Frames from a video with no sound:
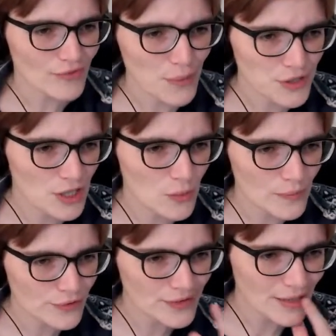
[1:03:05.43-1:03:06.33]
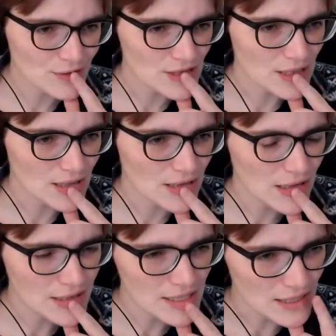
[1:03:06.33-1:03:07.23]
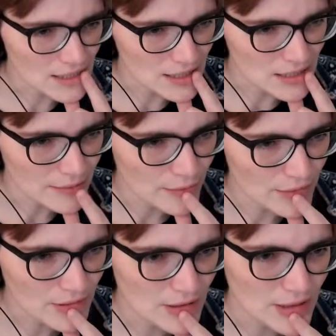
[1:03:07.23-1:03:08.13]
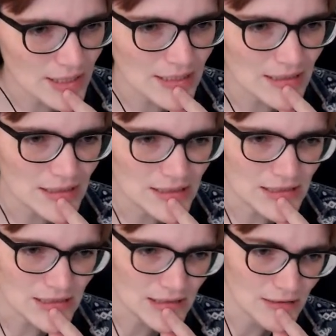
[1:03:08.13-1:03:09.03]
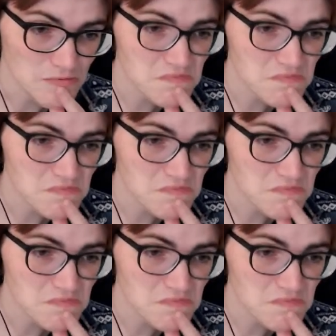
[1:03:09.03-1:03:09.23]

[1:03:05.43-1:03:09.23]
around here we pronounce it Carnegie or Carnegie.